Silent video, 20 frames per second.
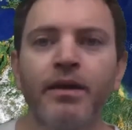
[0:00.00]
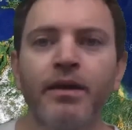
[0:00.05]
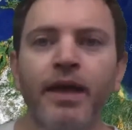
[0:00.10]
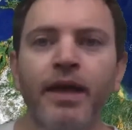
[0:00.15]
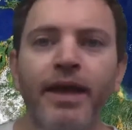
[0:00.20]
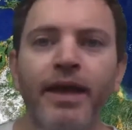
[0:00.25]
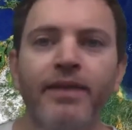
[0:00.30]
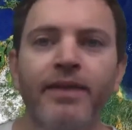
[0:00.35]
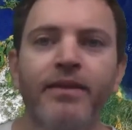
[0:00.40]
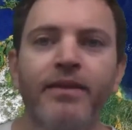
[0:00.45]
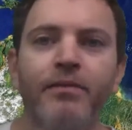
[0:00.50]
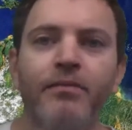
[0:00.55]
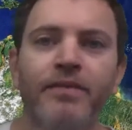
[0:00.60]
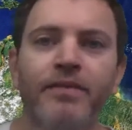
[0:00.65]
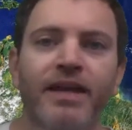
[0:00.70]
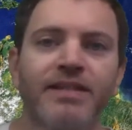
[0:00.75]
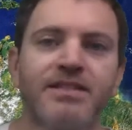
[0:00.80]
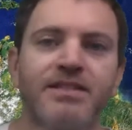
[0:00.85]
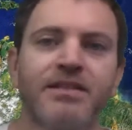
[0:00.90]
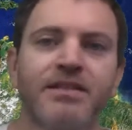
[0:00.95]
And
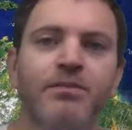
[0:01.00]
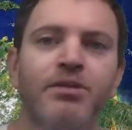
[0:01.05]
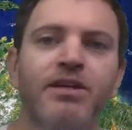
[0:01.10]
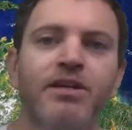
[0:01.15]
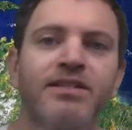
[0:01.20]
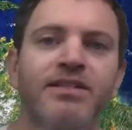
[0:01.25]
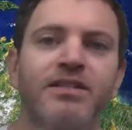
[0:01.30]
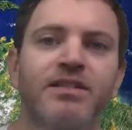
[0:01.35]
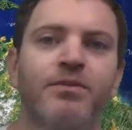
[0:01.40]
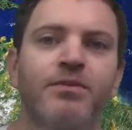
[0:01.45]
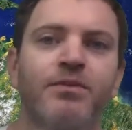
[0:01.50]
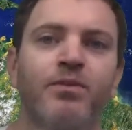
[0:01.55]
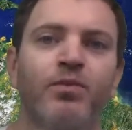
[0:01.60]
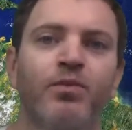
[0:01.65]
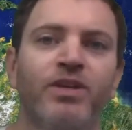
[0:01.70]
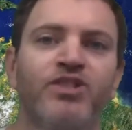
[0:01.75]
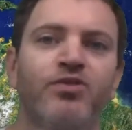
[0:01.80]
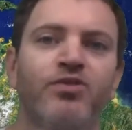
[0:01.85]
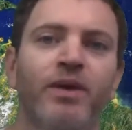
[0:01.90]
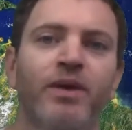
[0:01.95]
that's in the book. It tells me
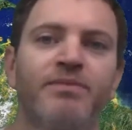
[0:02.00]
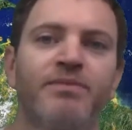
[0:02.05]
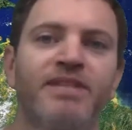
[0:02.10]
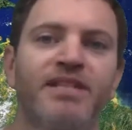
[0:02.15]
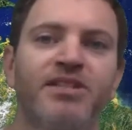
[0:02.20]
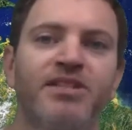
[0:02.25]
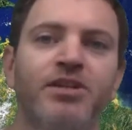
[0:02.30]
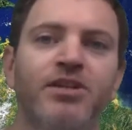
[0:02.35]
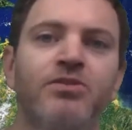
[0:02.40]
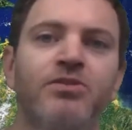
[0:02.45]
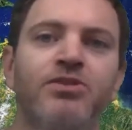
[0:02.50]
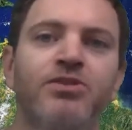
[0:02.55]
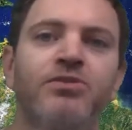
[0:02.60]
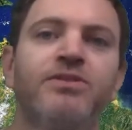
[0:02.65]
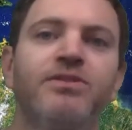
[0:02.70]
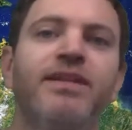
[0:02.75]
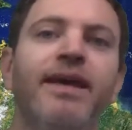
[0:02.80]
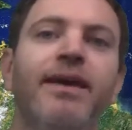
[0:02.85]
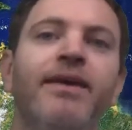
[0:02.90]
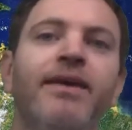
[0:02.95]
which website to go to
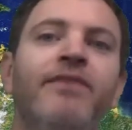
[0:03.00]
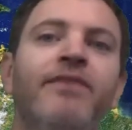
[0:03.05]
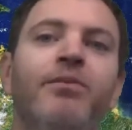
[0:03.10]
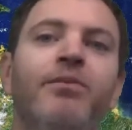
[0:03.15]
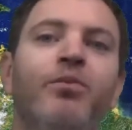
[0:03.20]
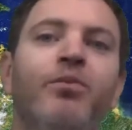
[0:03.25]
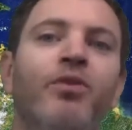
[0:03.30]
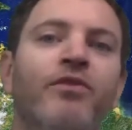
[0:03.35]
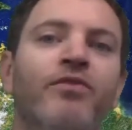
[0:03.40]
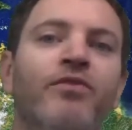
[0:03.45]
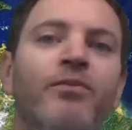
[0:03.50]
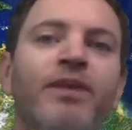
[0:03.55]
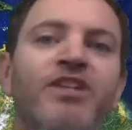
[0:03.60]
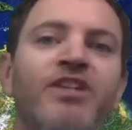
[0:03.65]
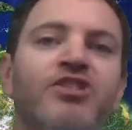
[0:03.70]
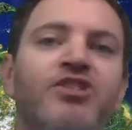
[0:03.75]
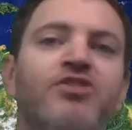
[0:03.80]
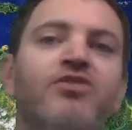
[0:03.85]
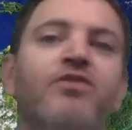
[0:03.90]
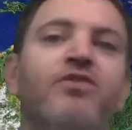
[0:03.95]
get even more
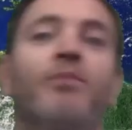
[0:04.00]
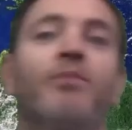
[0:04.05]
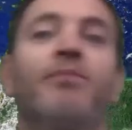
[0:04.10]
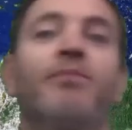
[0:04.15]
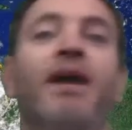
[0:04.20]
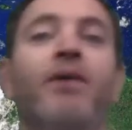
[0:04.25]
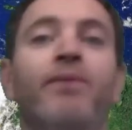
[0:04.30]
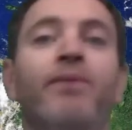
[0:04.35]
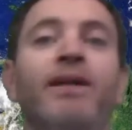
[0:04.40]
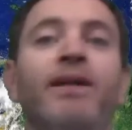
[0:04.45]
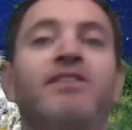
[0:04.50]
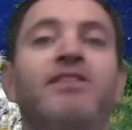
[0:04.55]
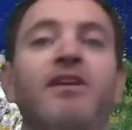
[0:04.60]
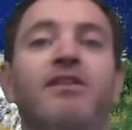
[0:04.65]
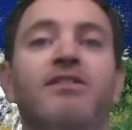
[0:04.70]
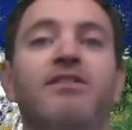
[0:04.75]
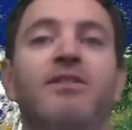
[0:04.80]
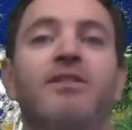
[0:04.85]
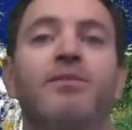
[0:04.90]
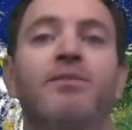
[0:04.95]
information. So if I'm not ready to
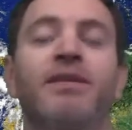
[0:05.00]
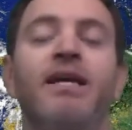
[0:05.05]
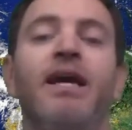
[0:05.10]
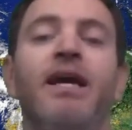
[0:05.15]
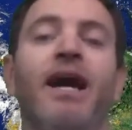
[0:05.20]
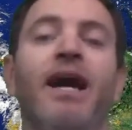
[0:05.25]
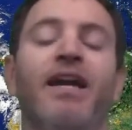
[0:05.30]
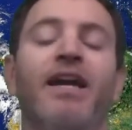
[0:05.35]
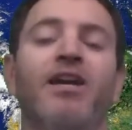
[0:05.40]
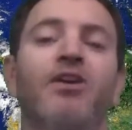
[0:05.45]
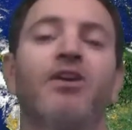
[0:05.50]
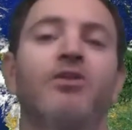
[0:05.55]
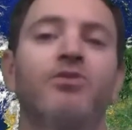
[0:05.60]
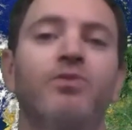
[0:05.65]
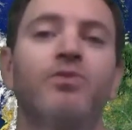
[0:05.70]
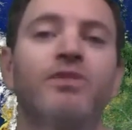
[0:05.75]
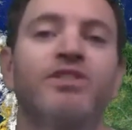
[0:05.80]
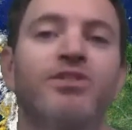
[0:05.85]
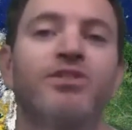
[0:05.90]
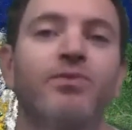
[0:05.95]
talk to someone, I can go to
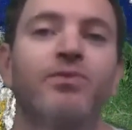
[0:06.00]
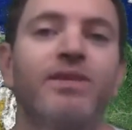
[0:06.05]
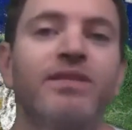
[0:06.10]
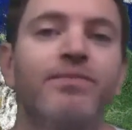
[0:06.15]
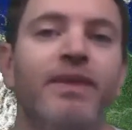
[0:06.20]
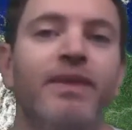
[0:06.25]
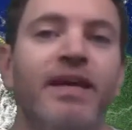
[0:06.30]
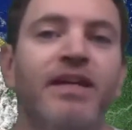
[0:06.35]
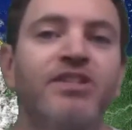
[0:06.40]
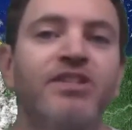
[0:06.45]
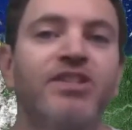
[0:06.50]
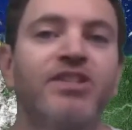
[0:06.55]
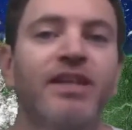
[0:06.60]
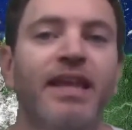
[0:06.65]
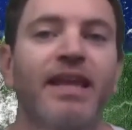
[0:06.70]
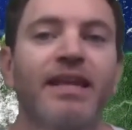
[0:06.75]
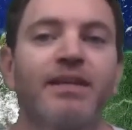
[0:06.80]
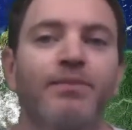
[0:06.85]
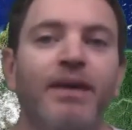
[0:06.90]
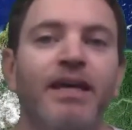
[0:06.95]
a squeeze page, a
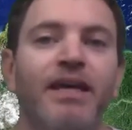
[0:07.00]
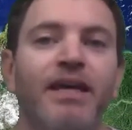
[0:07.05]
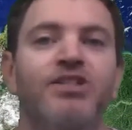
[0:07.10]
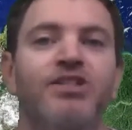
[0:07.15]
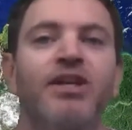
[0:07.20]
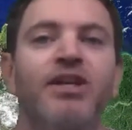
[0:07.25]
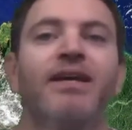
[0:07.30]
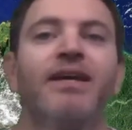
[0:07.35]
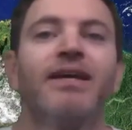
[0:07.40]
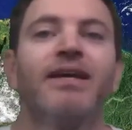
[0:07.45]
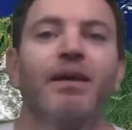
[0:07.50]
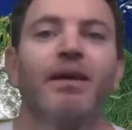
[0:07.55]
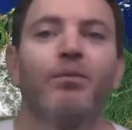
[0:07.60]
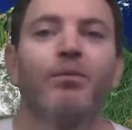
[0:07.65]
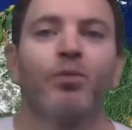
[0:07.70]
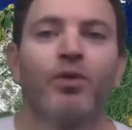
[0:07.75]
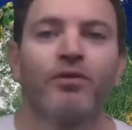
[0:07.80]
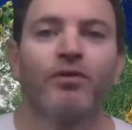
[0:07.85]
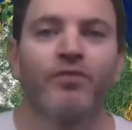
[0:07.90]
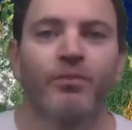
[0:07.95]
landing page, get
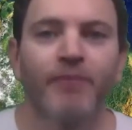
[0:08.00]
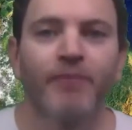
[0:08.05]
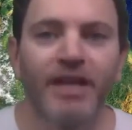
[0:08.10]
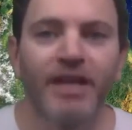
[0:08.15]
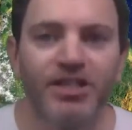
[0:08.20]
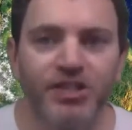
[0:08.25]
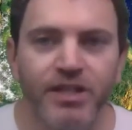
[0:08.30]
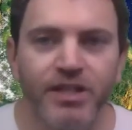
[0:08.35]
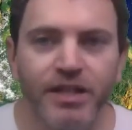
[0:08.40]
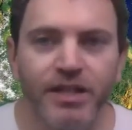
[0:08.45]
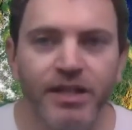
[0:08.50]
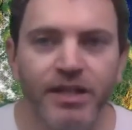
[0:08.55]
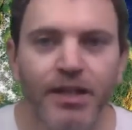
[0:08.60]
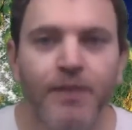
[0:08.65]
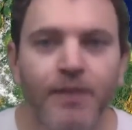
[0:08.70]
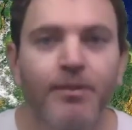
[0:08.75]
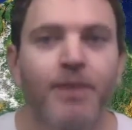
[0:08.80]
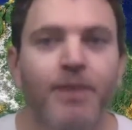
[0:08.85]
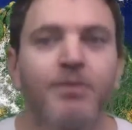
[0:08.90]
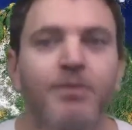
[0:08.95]
more information,
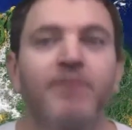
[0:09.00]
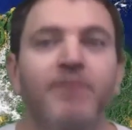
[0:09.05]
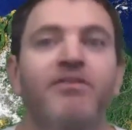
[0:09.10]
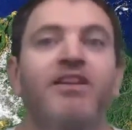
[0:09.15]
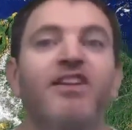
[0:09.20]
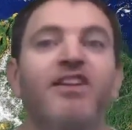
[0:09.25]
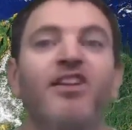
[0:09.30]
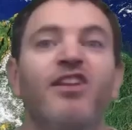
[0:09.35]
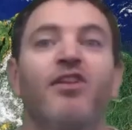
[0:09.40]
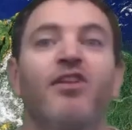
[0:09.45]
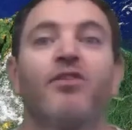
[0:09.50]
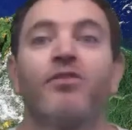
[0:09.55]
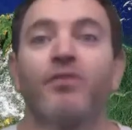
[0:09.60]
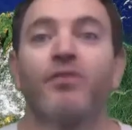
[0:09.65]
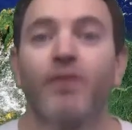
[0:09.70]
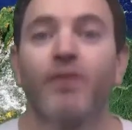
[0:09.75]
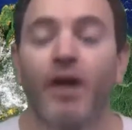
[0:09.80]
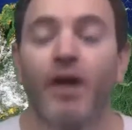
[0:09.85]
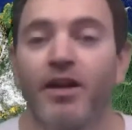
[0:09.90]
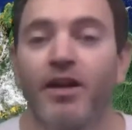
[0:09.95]
maybe even
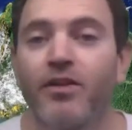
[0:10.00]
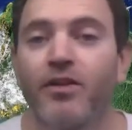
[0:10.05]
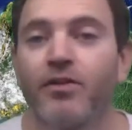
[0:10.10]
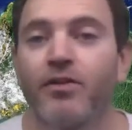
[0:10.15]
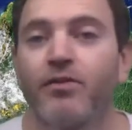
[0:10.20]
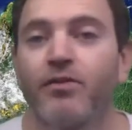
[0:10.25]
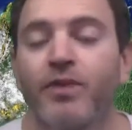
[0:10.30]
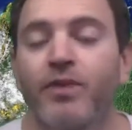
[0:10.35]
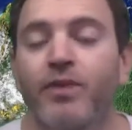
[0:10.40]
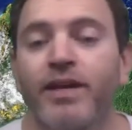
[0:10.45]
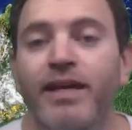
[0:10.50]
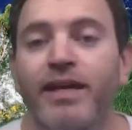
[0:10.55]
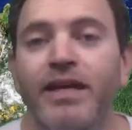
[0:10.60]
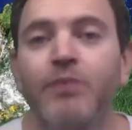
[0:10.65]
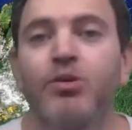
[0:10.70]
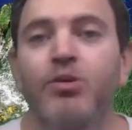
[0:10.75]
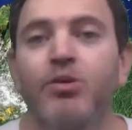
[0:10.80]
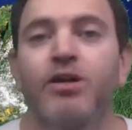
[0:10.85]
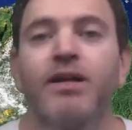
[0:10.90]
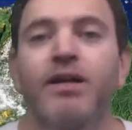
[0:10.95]
another free
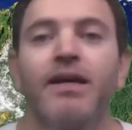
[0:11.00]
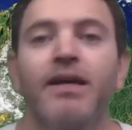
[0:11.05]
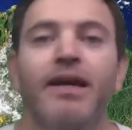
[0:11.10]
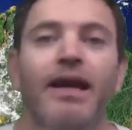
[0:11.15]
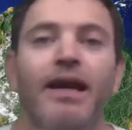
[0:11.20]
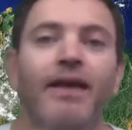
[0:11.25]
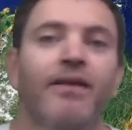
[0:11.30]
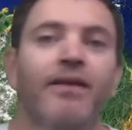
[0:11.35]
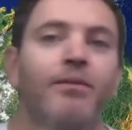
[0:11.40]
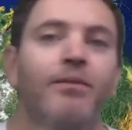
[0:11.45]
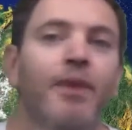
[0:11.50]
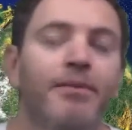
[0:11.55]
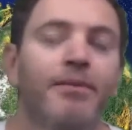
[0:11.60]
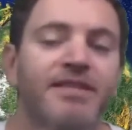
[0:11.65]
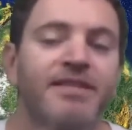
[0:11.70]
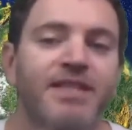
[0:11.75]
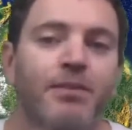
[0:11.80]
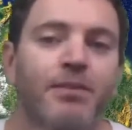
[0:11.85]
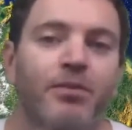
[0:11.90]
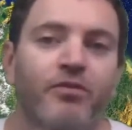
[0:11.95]
ebook, and then maybe
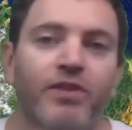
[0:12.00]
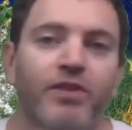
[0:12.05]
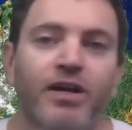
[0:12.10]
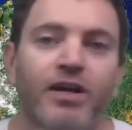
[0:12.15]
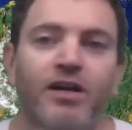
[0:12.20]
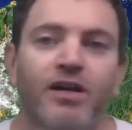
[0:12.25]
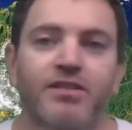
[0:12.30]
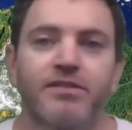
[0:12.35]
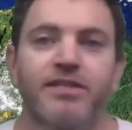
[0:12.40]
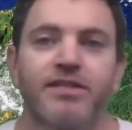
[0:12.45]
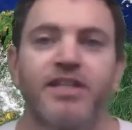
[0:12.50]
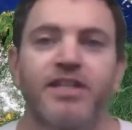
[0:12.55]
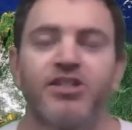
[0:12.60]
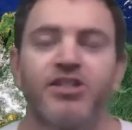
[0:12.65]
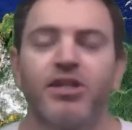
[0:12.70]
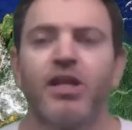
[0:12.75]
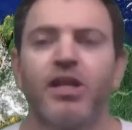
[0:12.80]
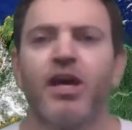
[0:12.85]
set up a free consultation.